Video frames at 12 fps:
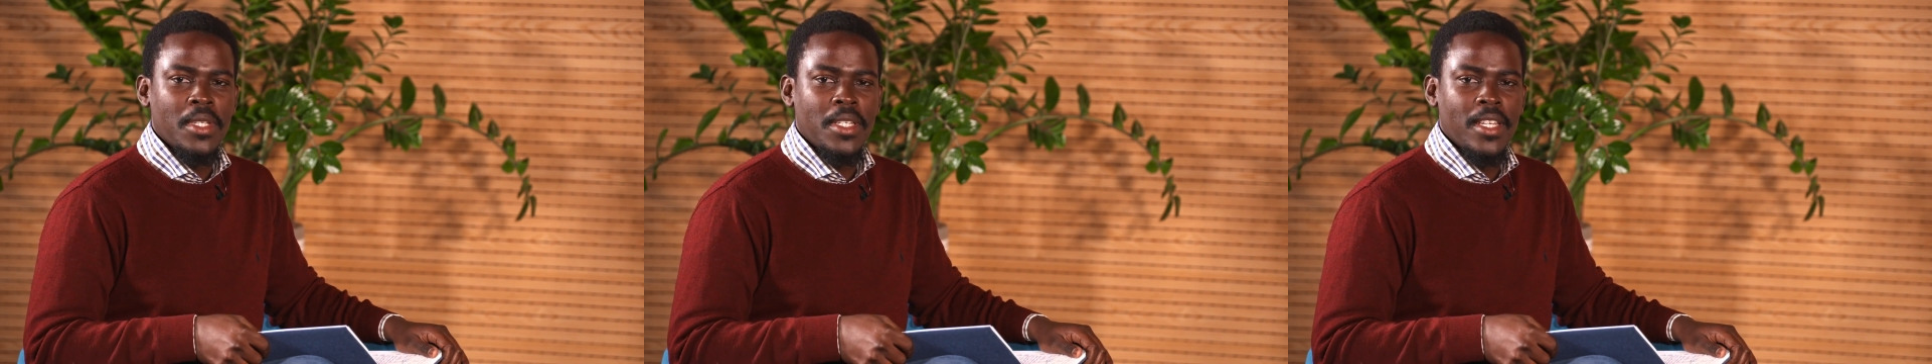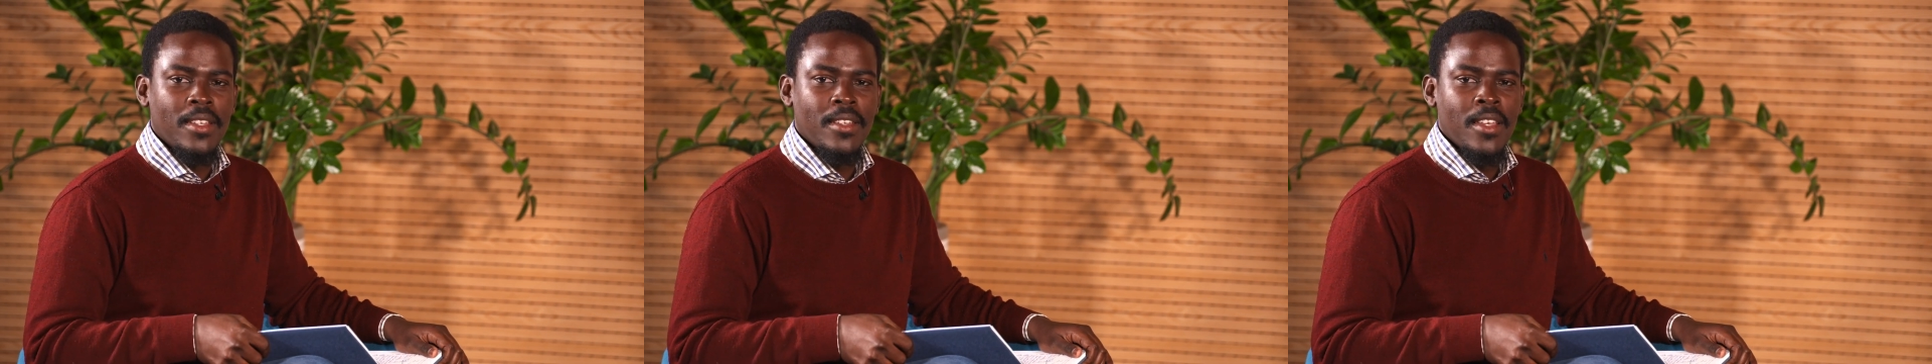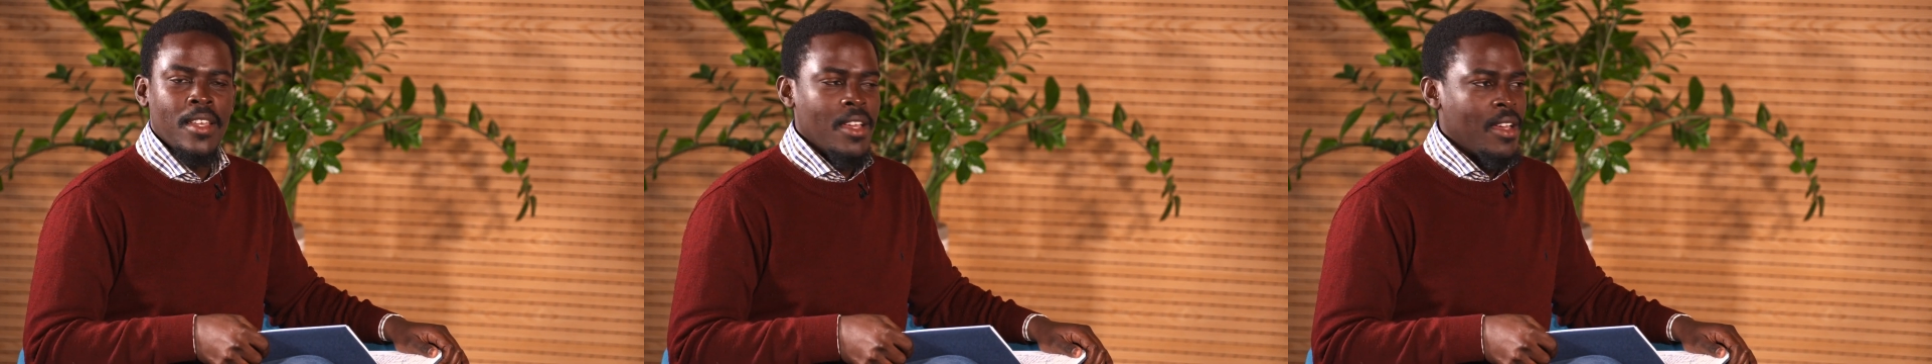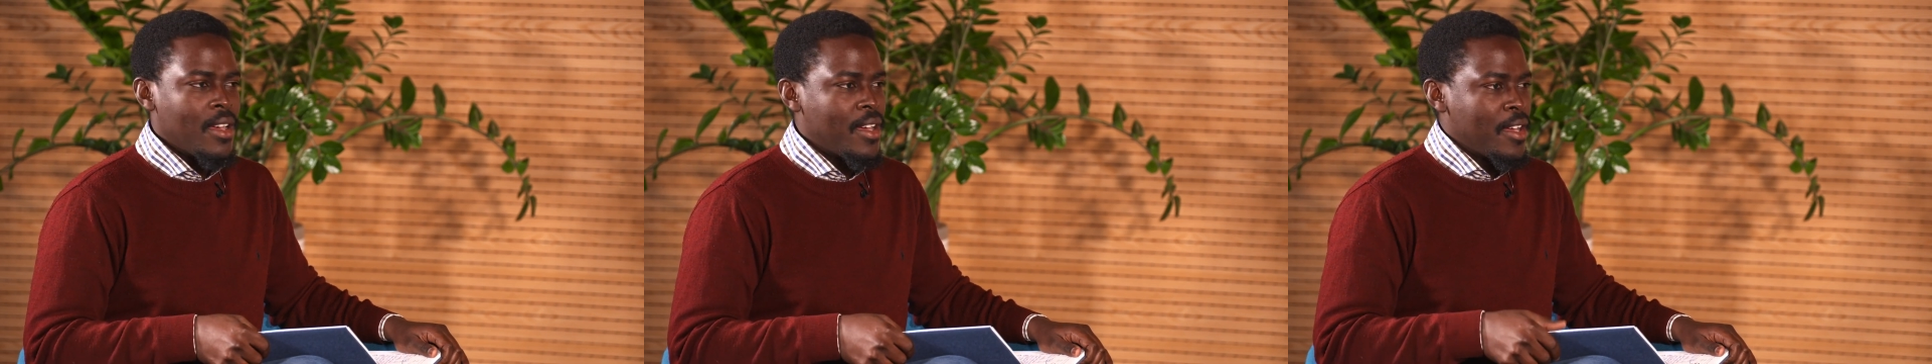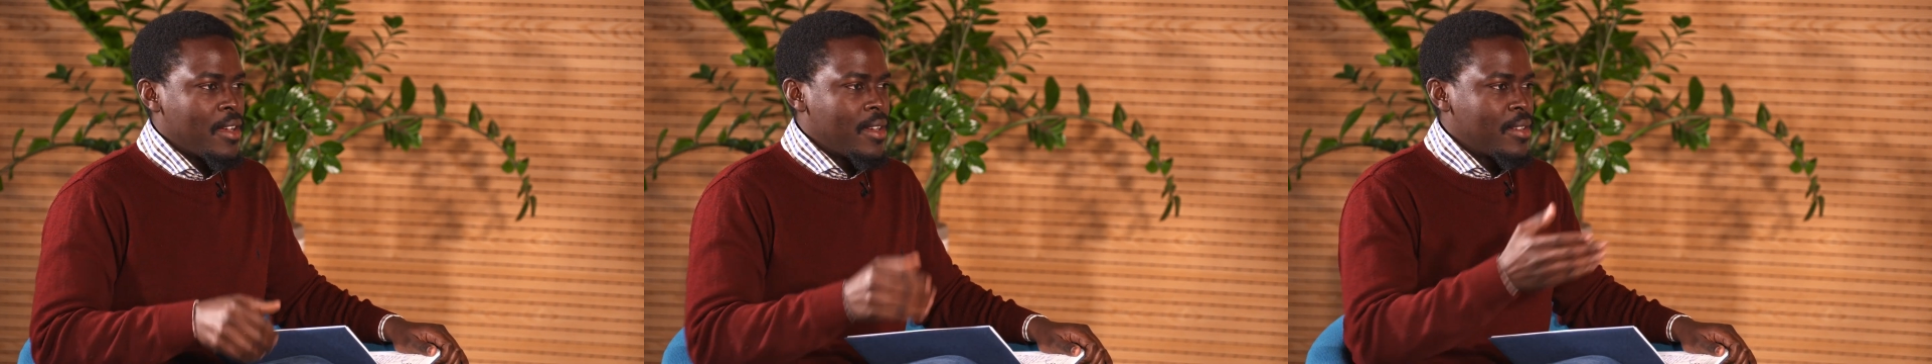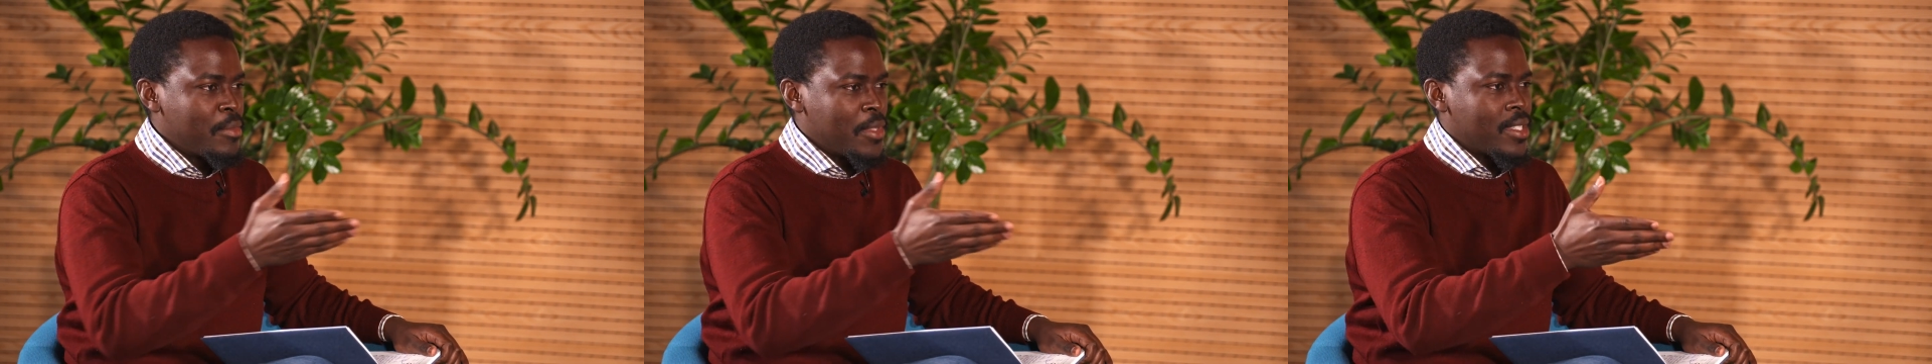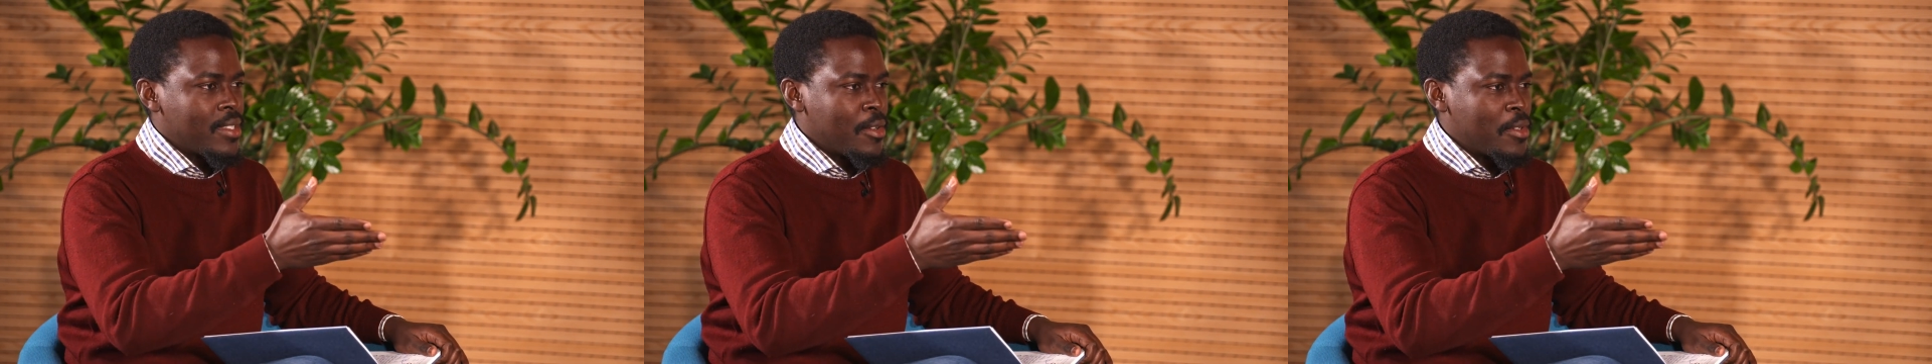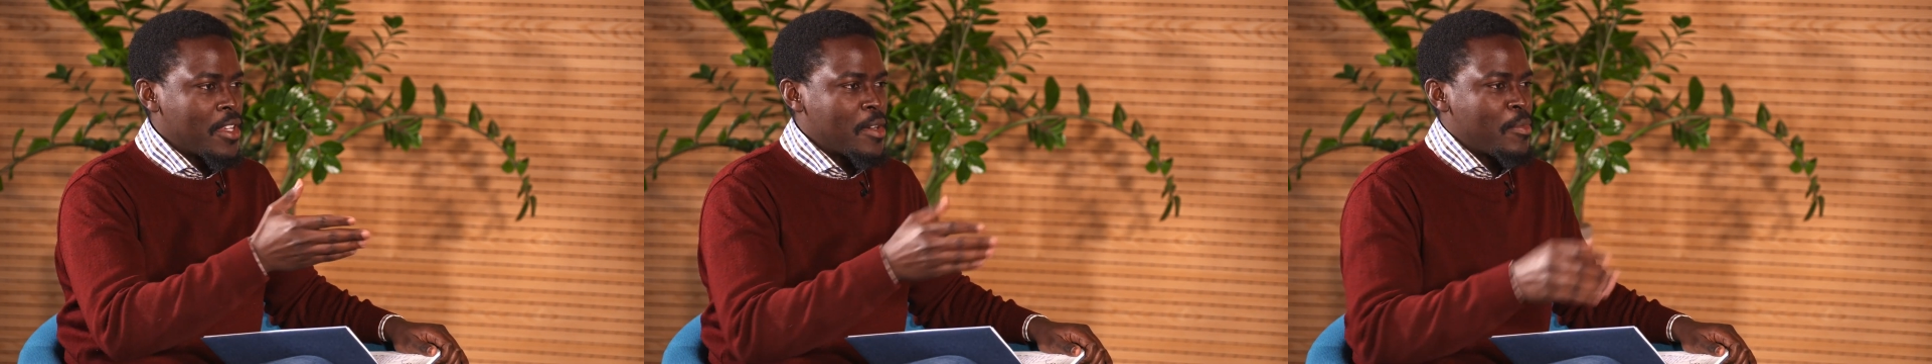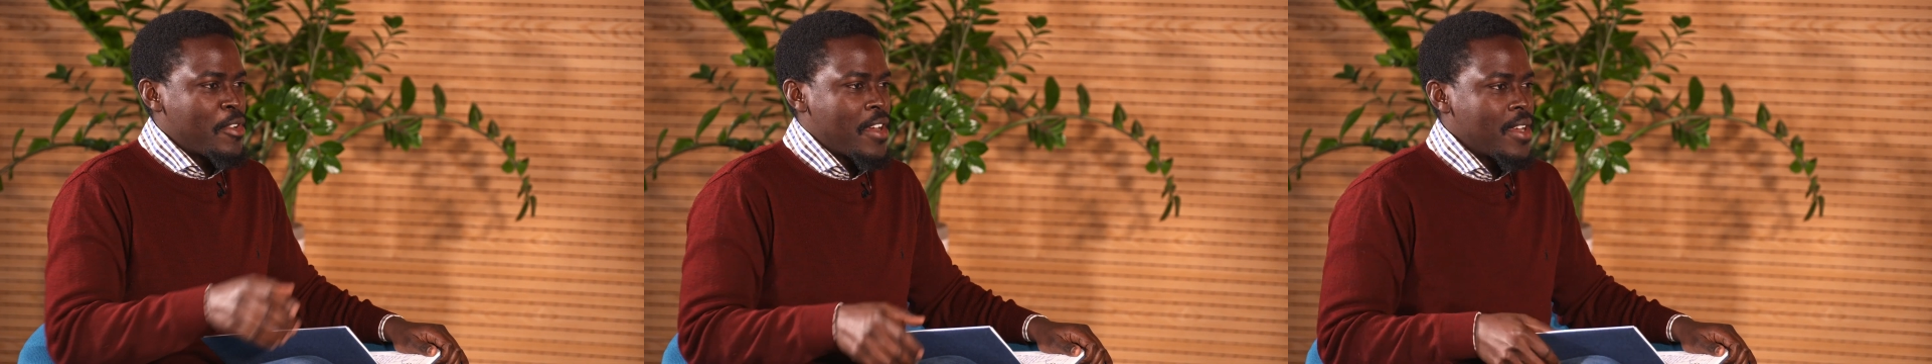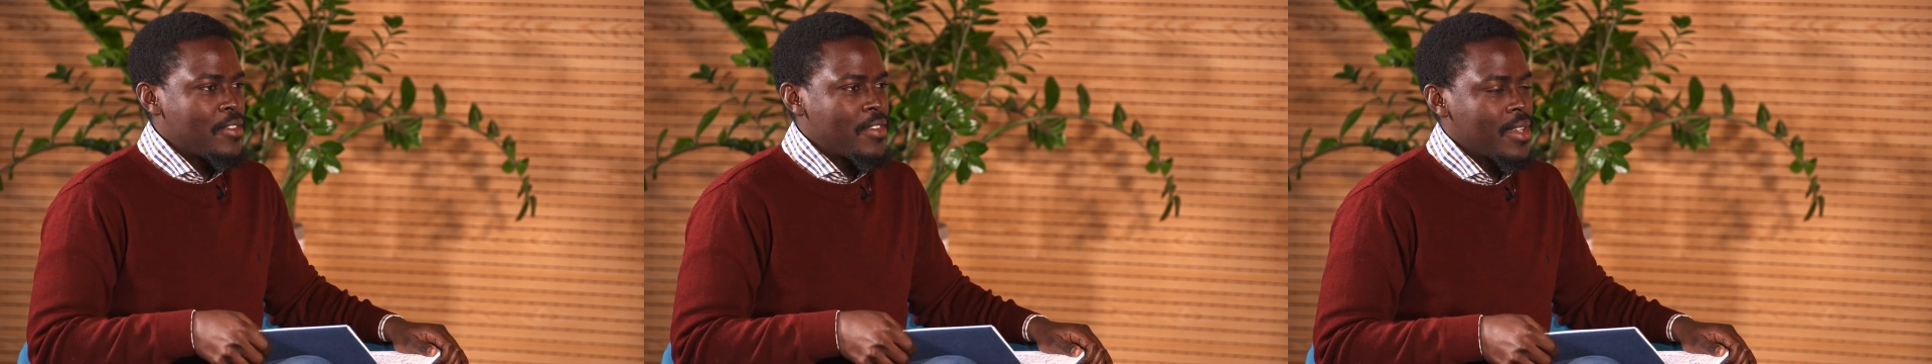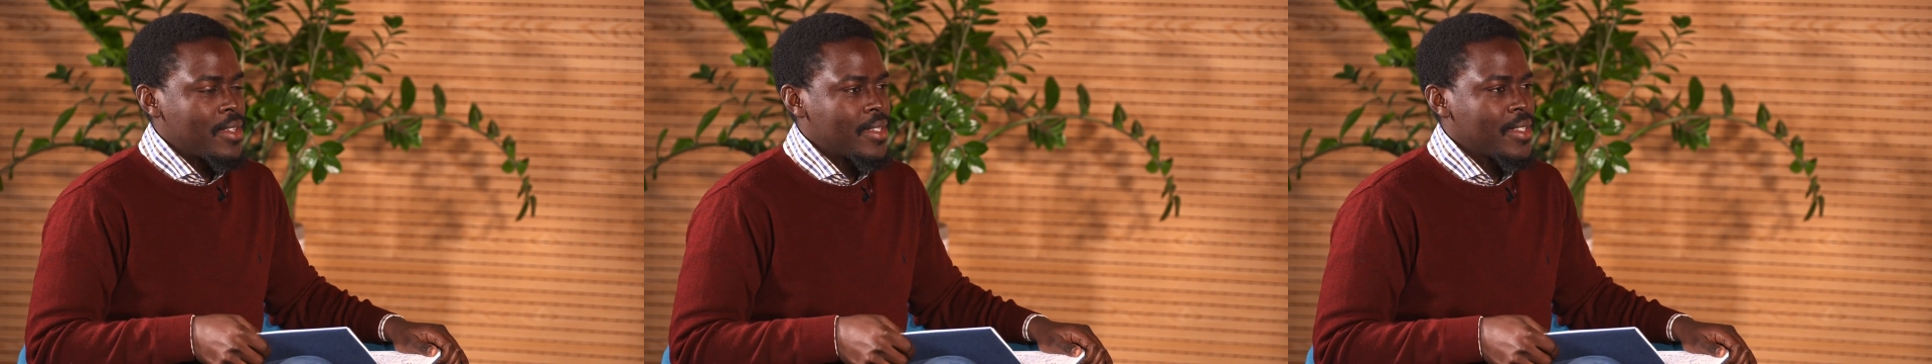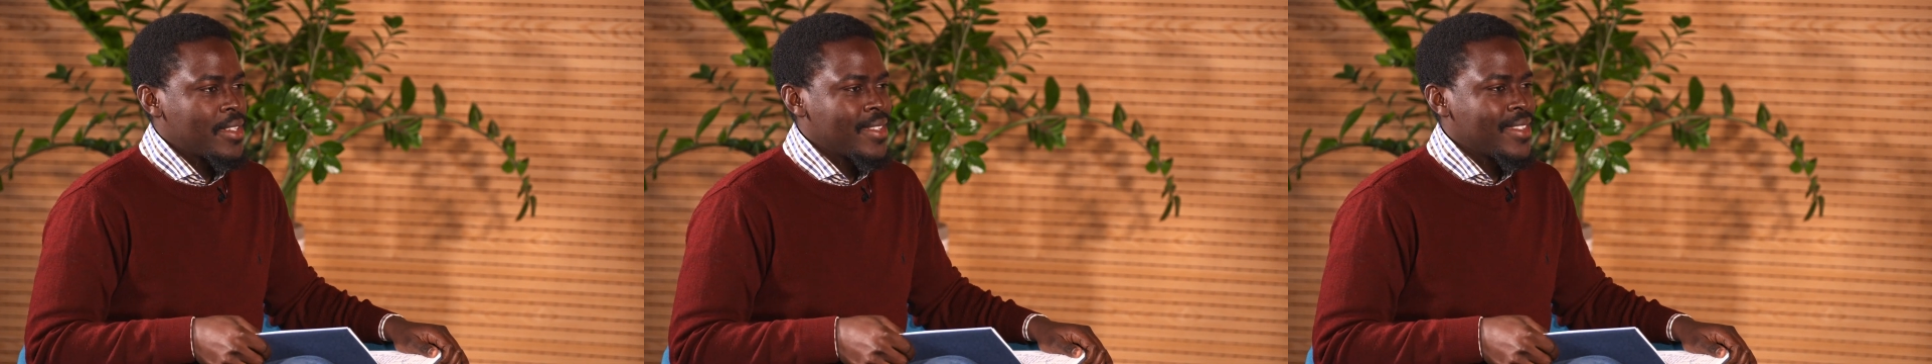day. Mr. Honorable Andreas.